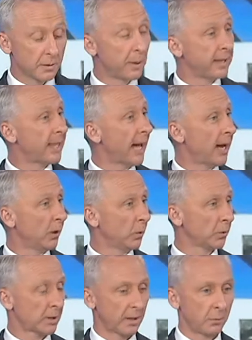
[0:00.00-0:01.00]
but they are
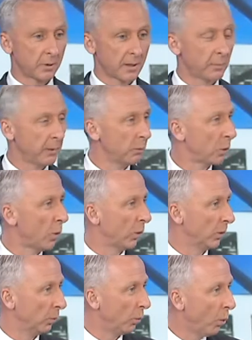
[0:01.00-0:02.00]
also what some people
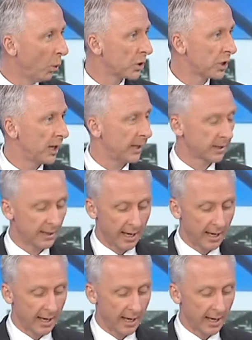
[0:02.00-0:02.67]
call a war chest.